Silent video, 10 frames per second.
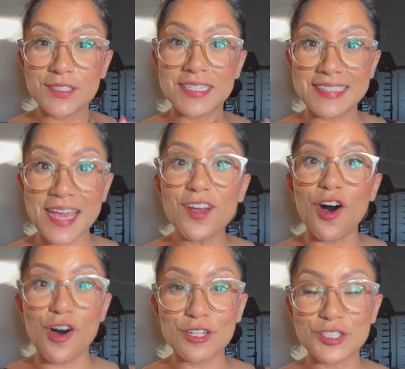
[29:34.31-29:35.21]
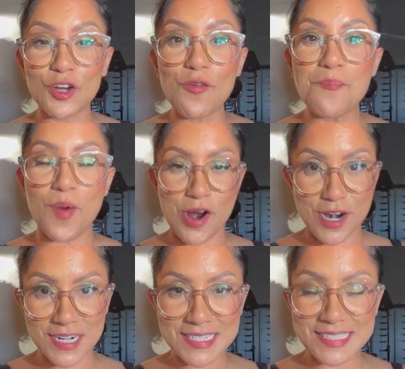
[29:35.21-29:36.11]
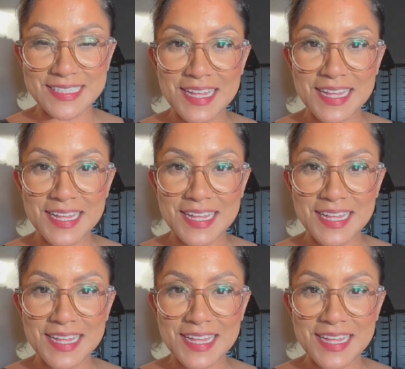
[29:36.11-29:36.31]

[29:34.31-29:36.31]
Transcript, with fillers: Today also marks